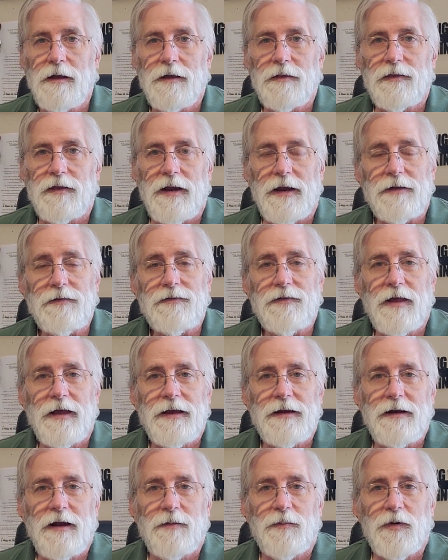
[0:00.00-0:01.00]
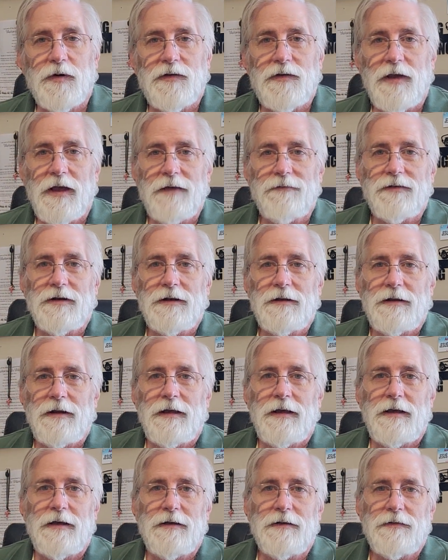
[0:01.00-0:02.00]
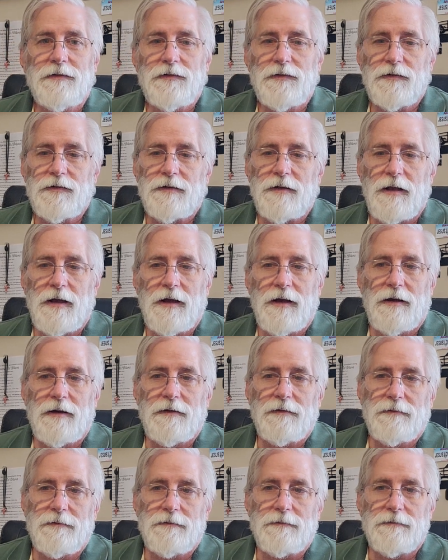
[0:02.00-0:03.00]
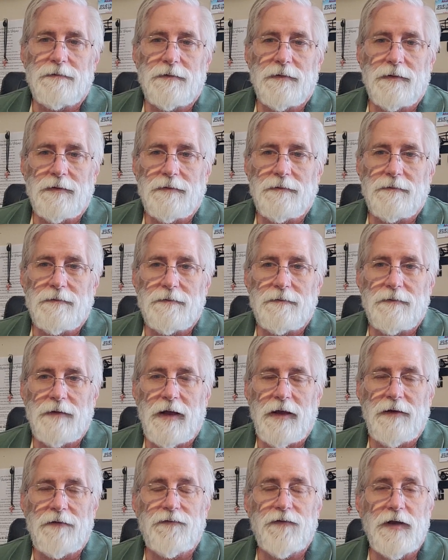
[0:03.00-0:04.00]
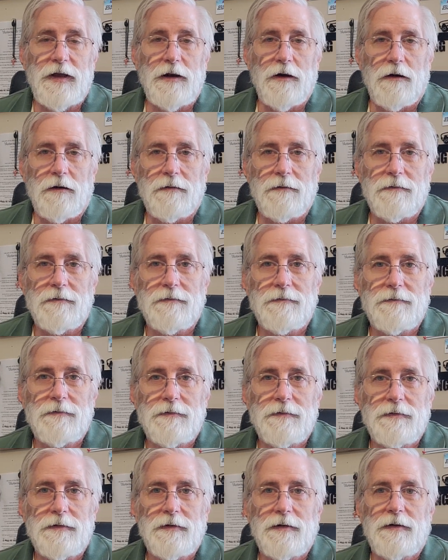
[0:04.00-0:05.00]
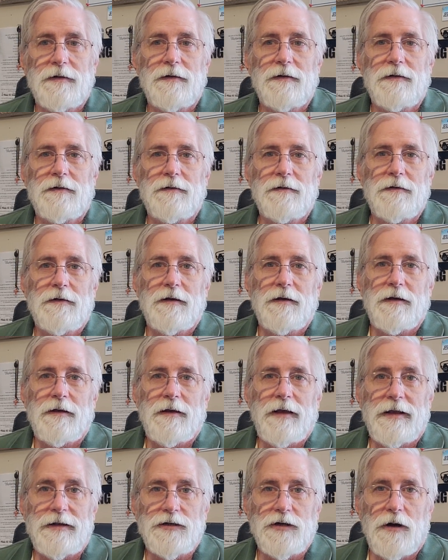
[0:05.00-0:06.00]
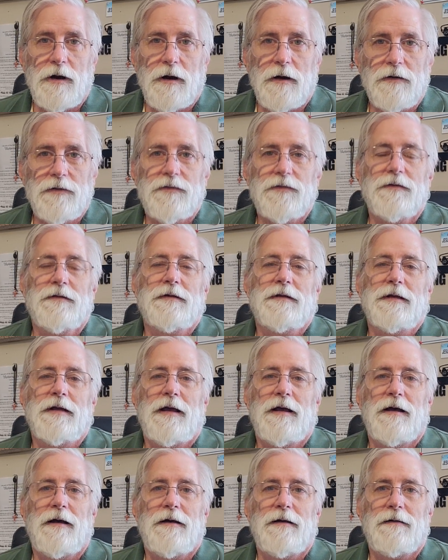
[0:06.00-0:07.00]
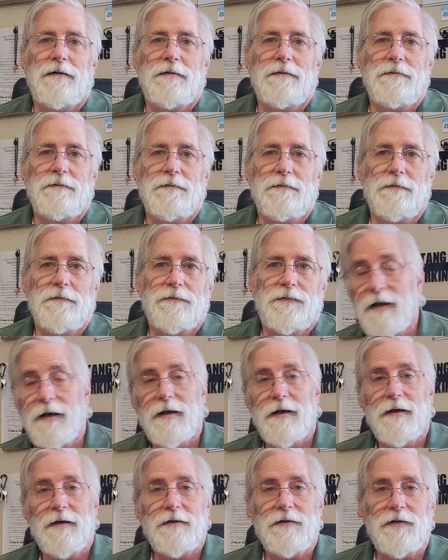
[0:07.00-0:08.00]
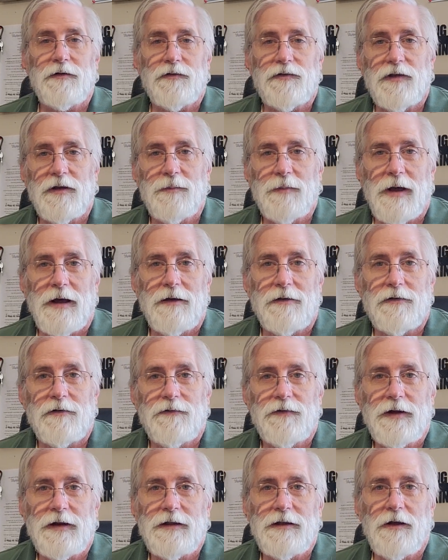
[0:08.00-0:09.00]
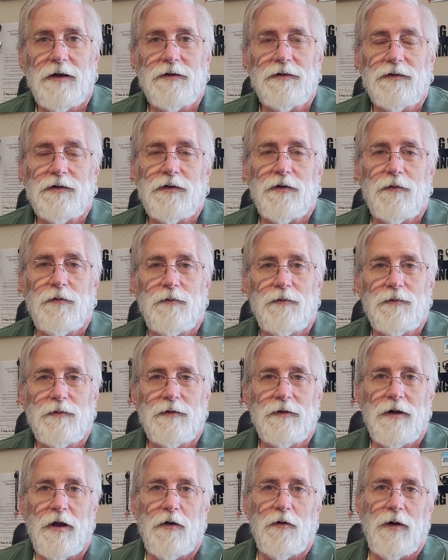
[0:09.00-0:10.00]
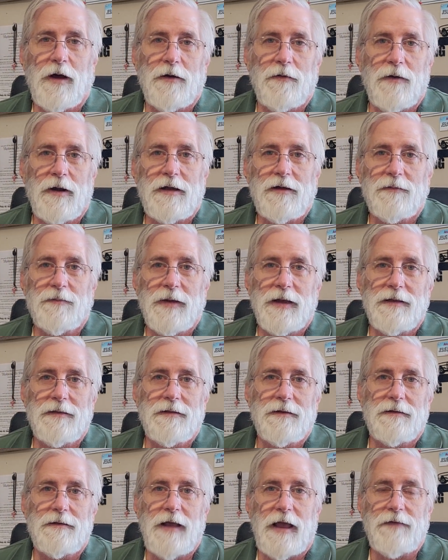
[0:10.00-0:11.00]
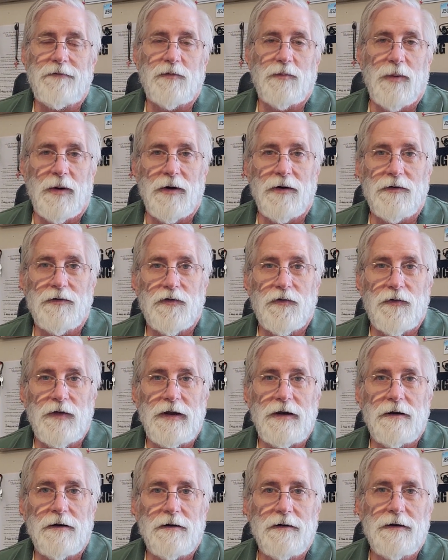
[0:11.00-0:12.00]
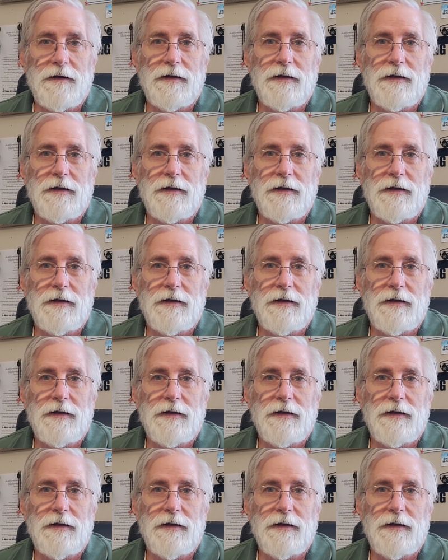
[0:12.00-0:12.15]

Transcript: The next thing, number 7, is a feeder and jars. You see my other videos, you know I recommend David Burns feeder.